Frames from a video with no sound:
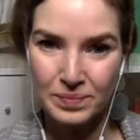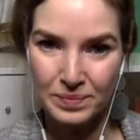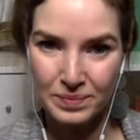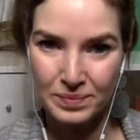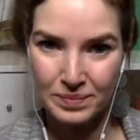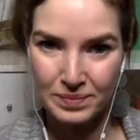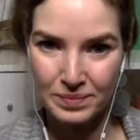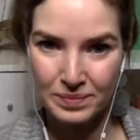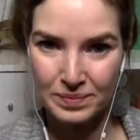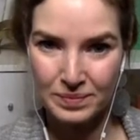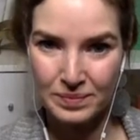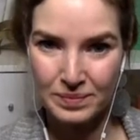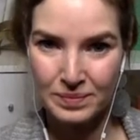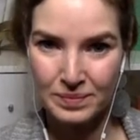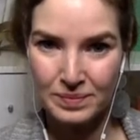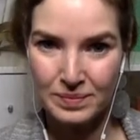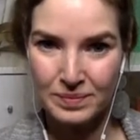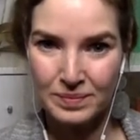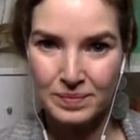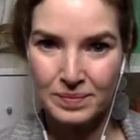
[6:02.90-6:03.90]

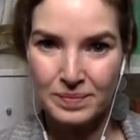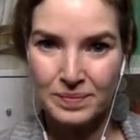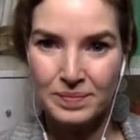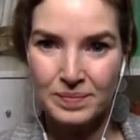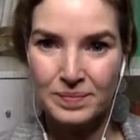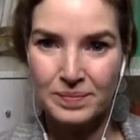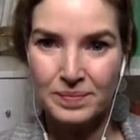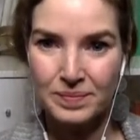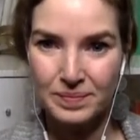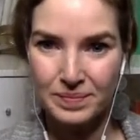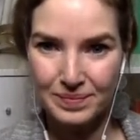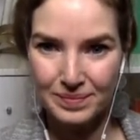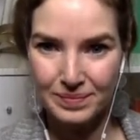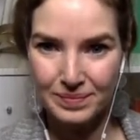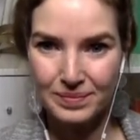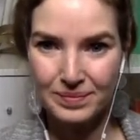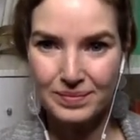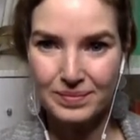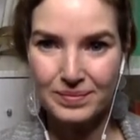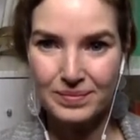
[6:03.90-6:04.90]

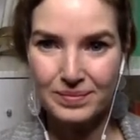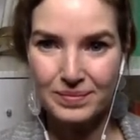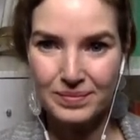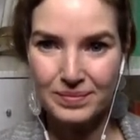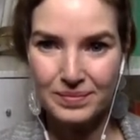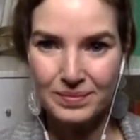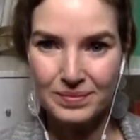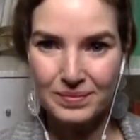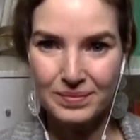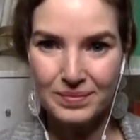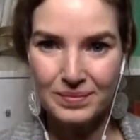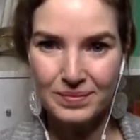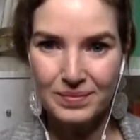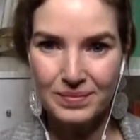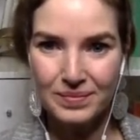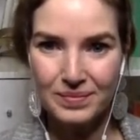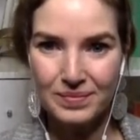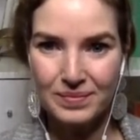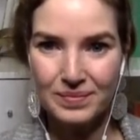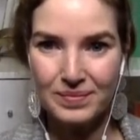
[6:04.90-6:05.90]

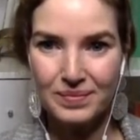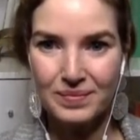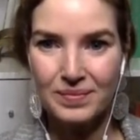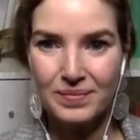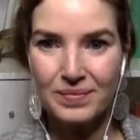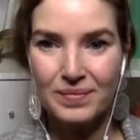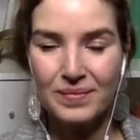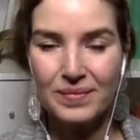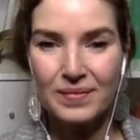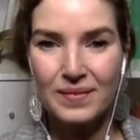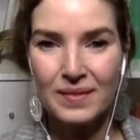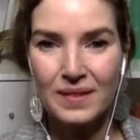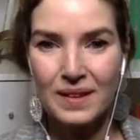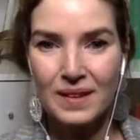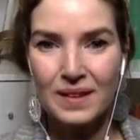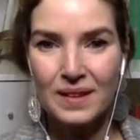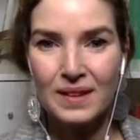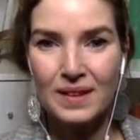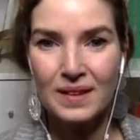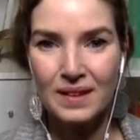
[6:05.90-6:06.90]

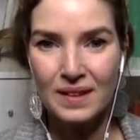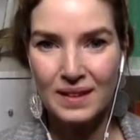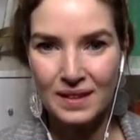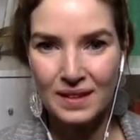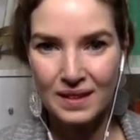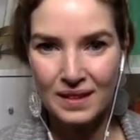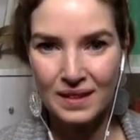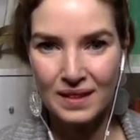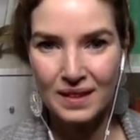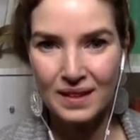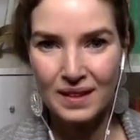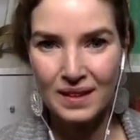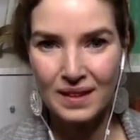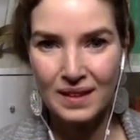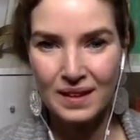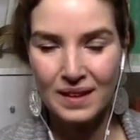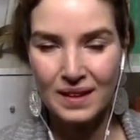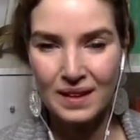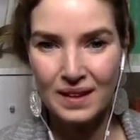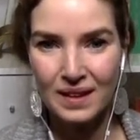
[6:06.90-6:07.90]

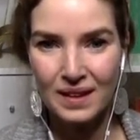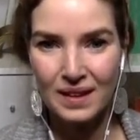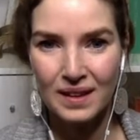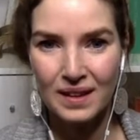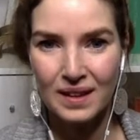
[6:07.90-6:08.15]
(silent)